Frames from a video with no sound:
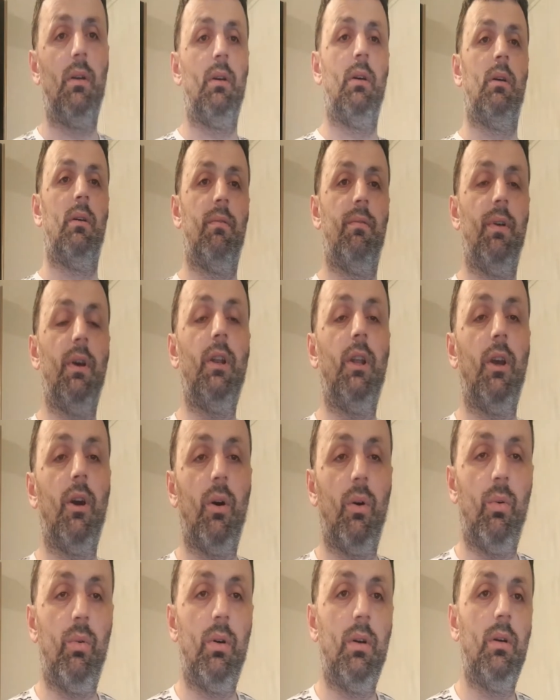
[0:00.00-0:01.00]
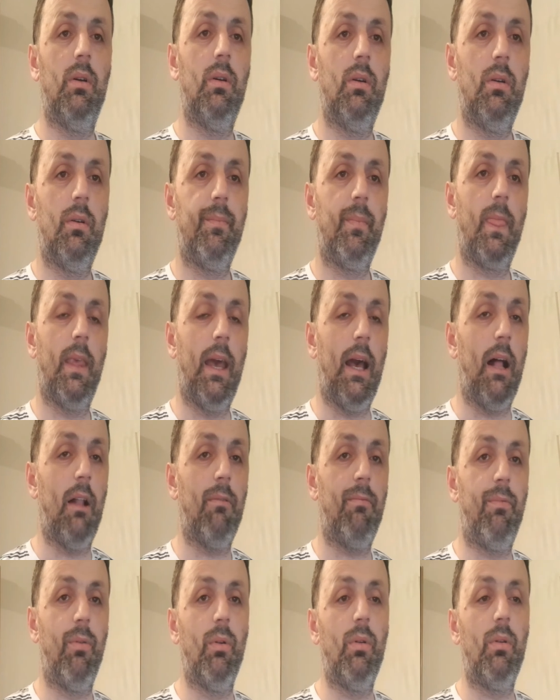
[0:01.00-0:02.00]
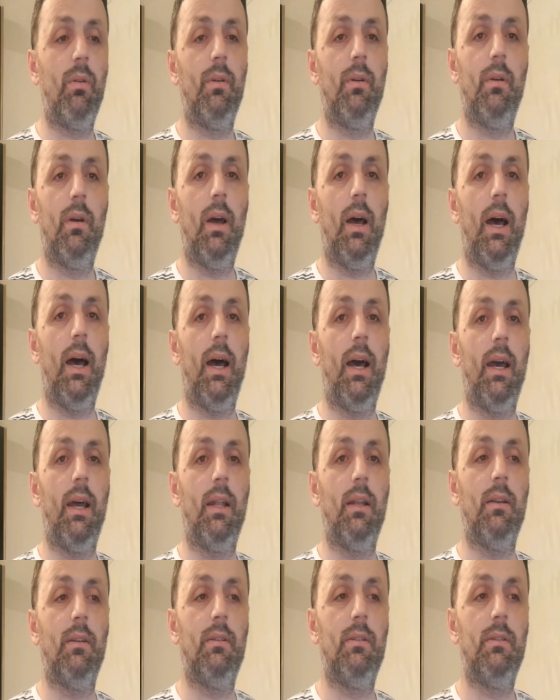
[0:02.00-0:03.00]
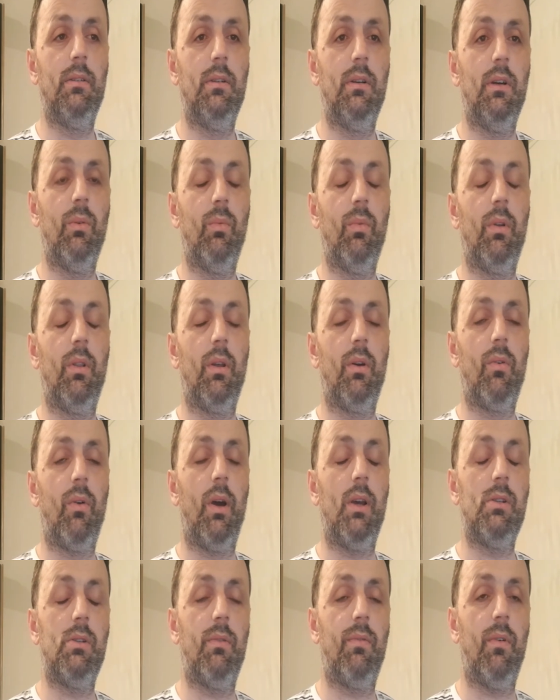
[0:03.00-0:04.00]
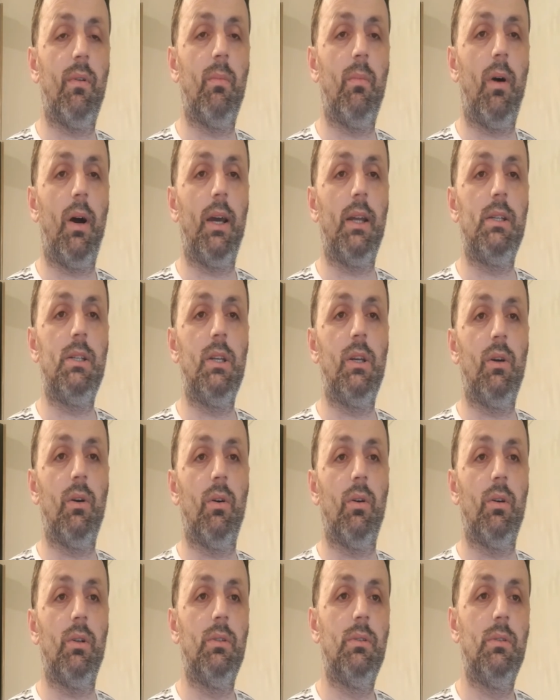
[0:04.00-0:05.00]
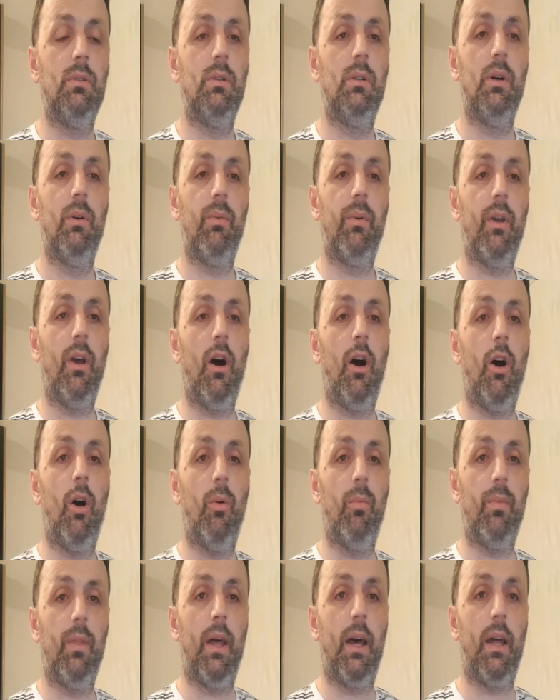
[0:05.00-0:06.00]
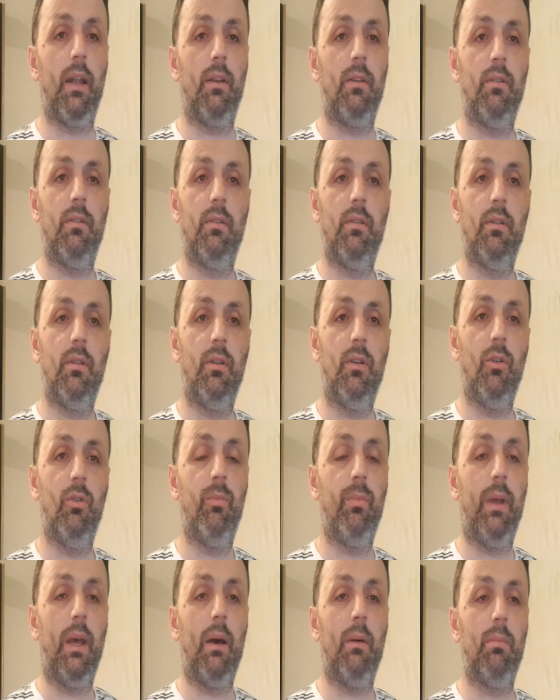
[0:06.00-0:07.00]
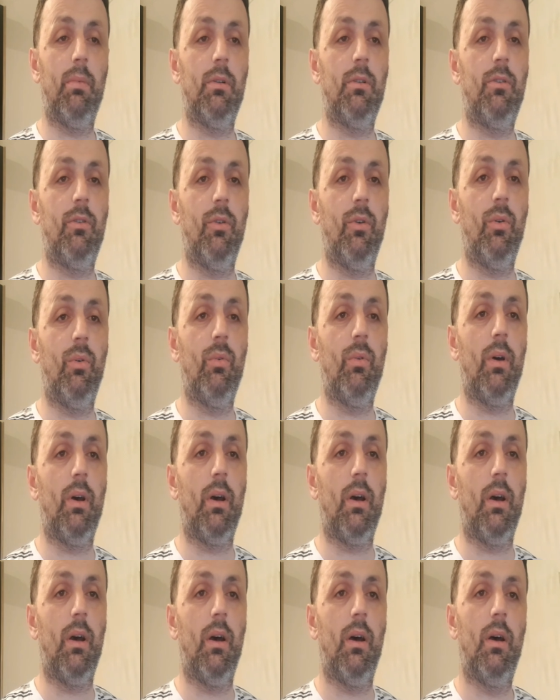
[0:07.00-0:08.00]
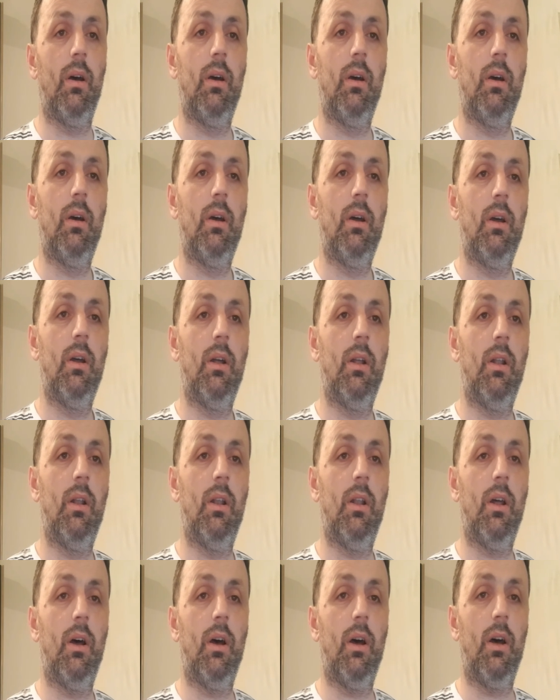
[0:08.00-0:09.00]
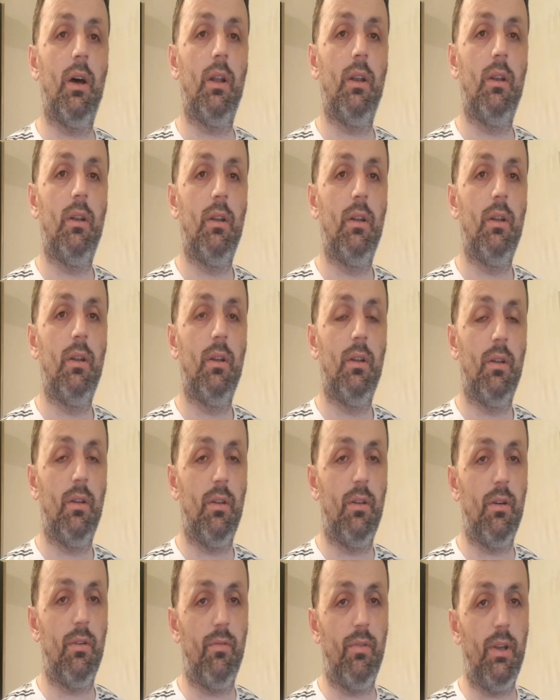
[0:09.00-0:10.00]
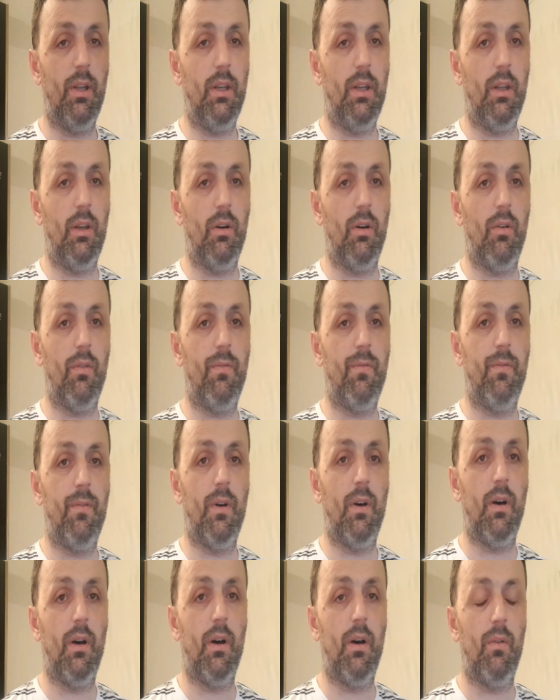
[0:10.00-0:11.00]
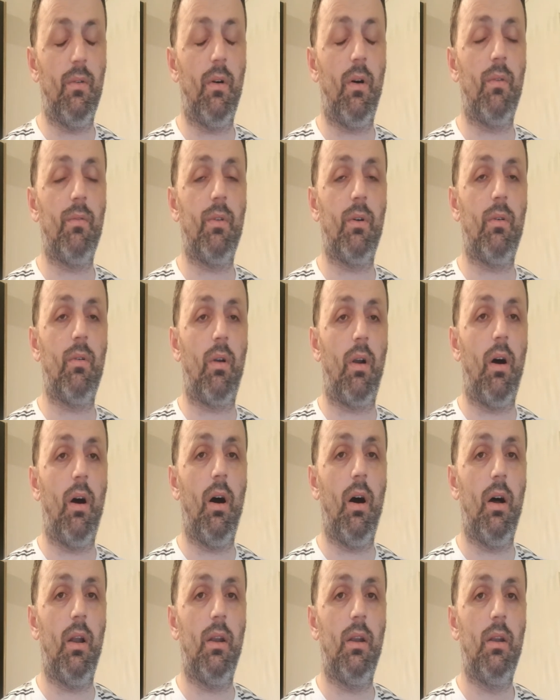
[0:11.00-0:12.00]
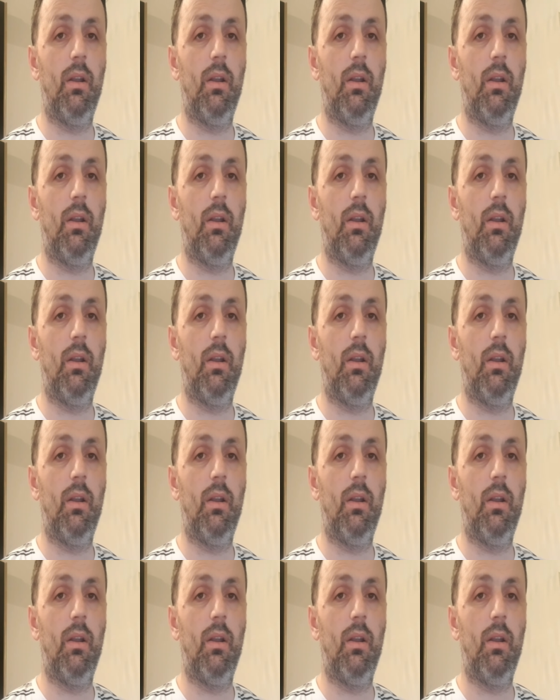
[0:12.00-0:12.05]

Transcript: video helpful, and with the grace of Almighty God, we hope that you'll be able to learn the reading of the Qur'an